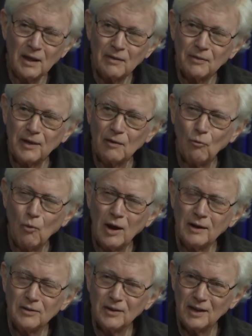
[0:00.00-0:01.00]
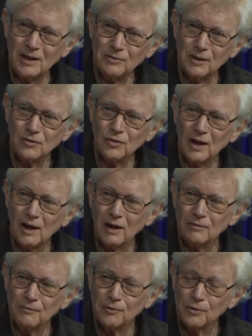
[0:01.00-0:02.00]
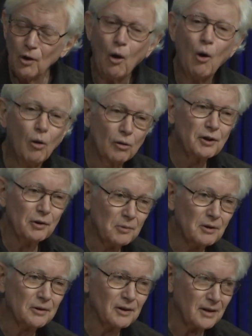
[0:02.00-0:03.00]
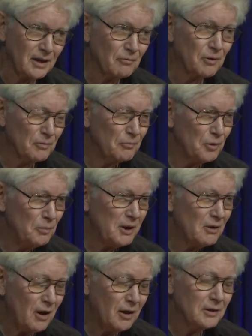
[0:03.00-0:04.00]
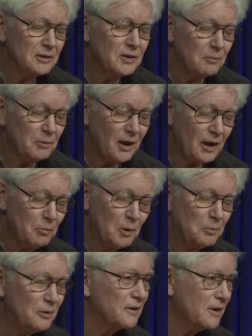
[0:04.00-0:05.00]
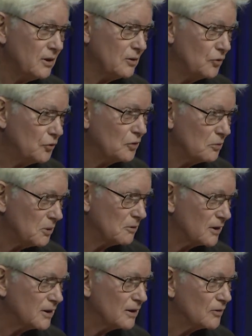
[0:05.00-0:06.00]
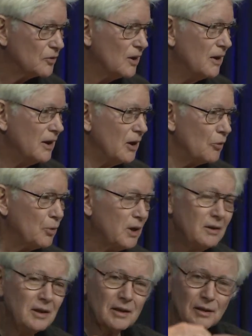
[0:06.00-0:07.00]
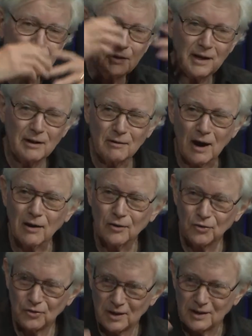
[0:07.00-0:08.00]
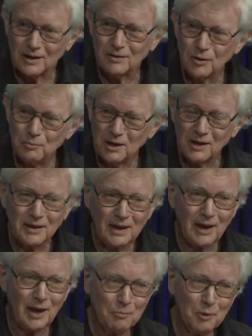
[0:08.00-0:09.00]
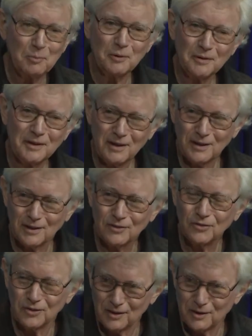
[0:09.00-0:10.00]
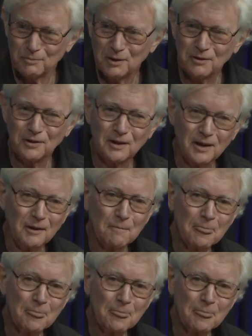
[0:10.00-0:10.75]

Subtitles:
that want to take this on for the whole community. We'll be calling them capable kids communities. We declare our city to be a capable kids community.